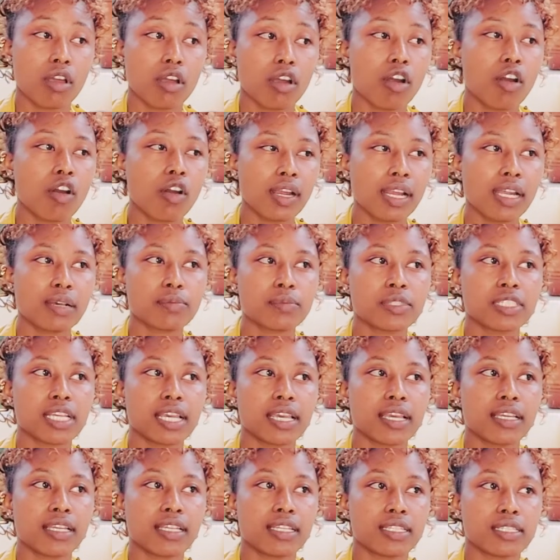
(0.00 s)
All I'm
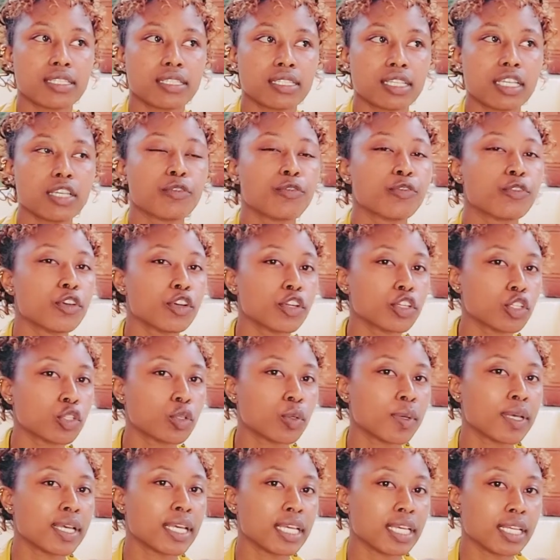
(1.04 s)
saying is, if you're
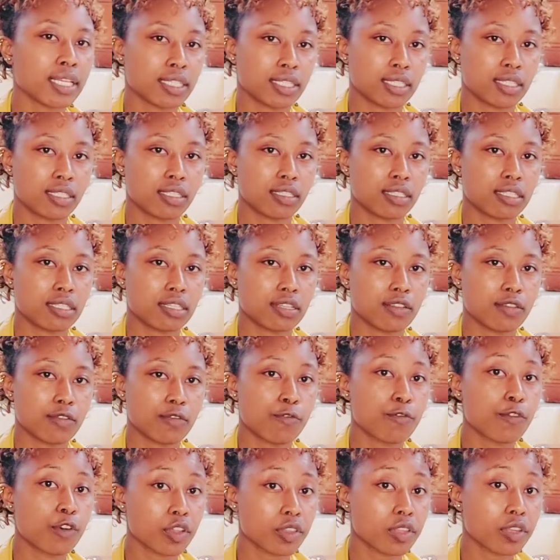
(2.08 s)
doing it
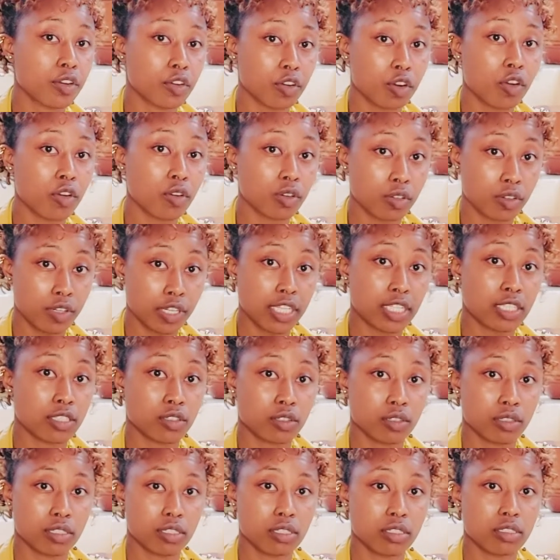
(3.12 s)
for the wrong
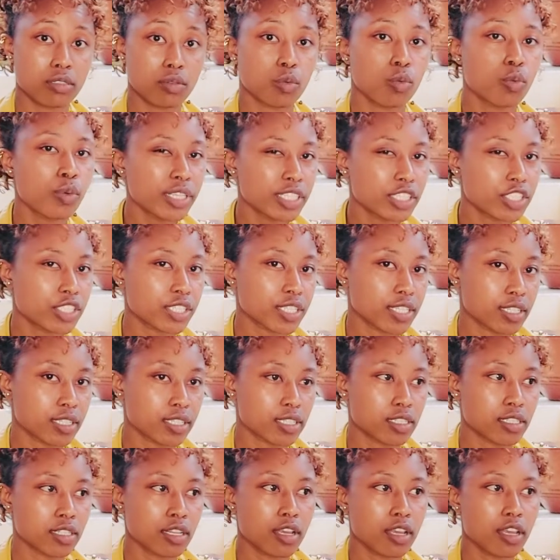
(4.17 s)
reasons, which
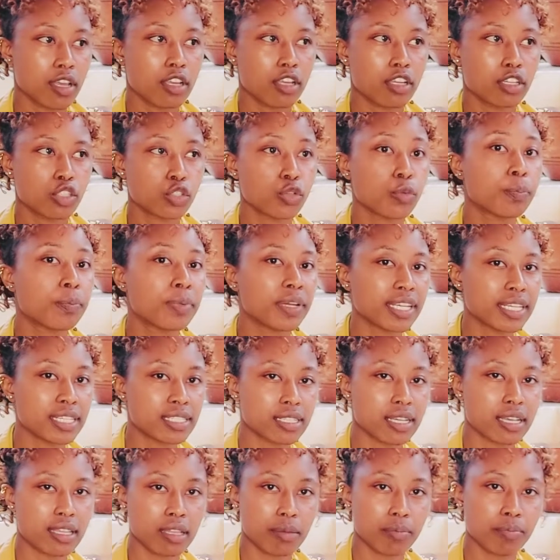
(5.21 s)
is to please
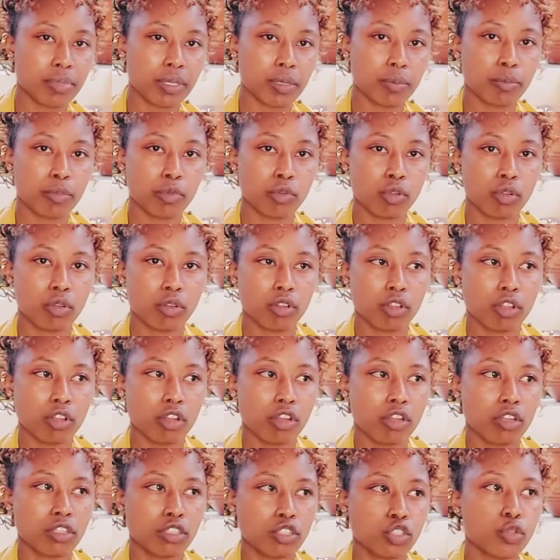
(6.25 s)
other people,
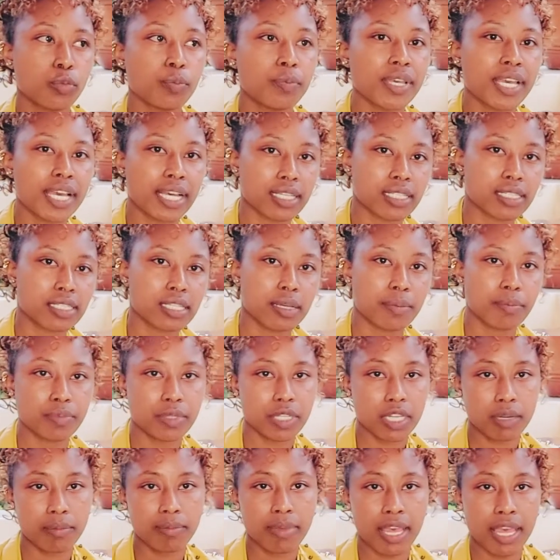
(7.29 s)
to be
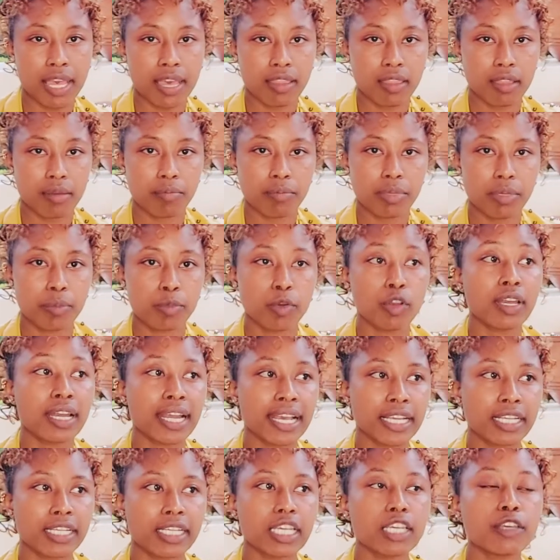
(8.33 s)
accepted by other people,
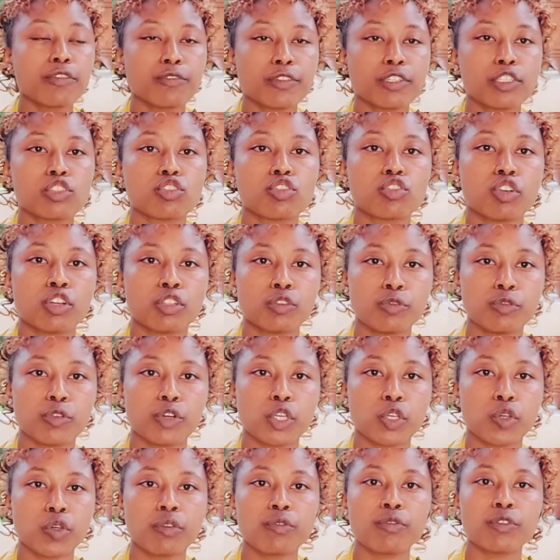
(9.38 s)
like if it's not for
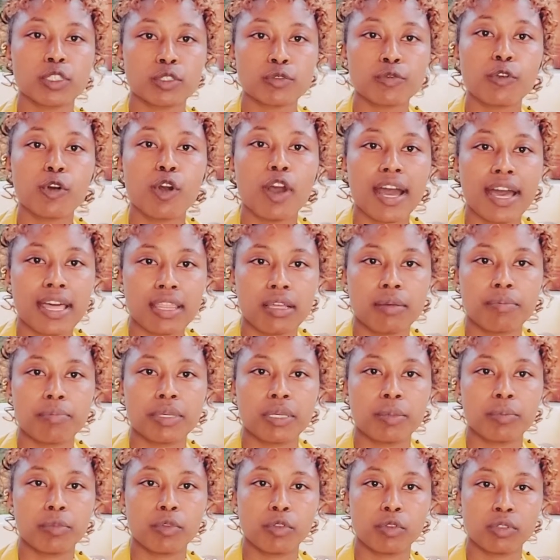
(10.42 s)
you, if it's for other
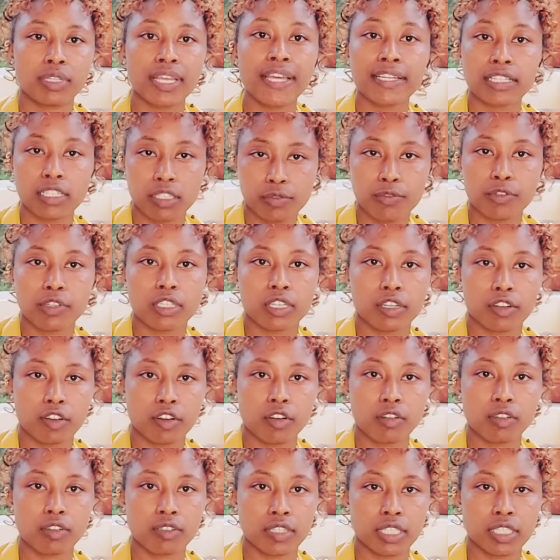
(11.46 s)
people, then it's for the
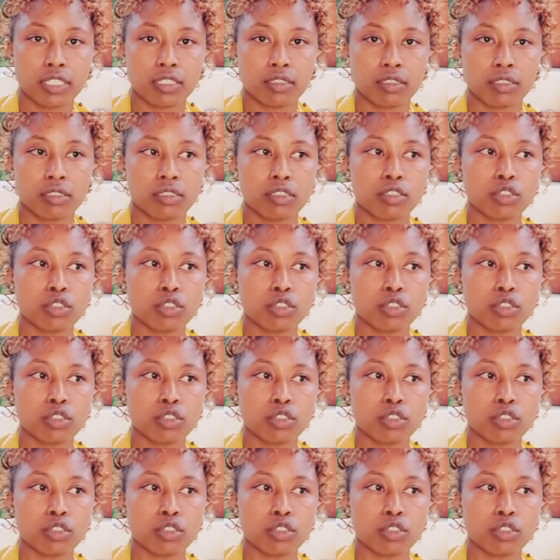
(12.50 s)
wrong reasons.